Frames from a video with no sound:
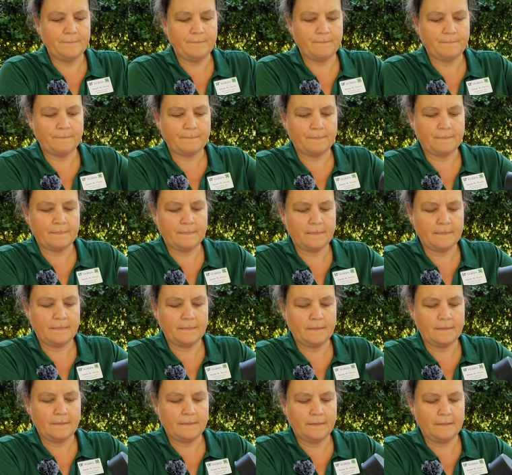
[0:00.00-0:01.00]

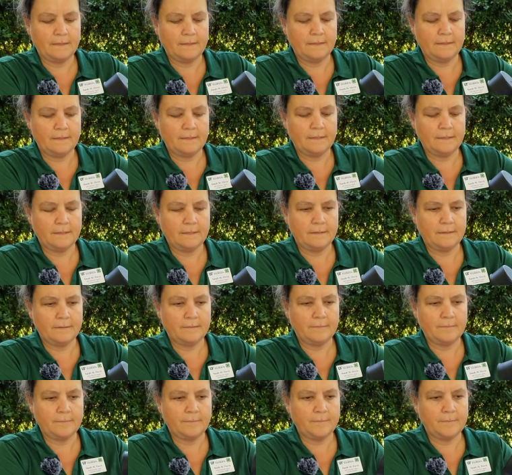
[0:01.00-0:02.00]

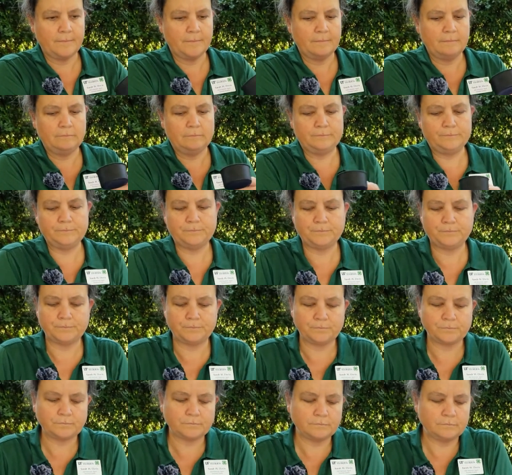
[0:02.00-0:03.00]

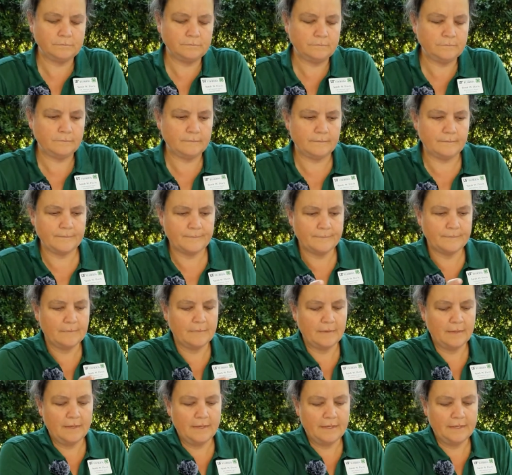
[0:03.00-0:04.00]

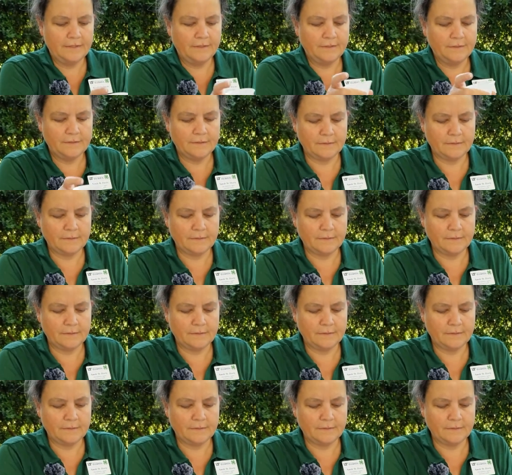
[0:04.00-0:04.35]
No one is speaking in this clip.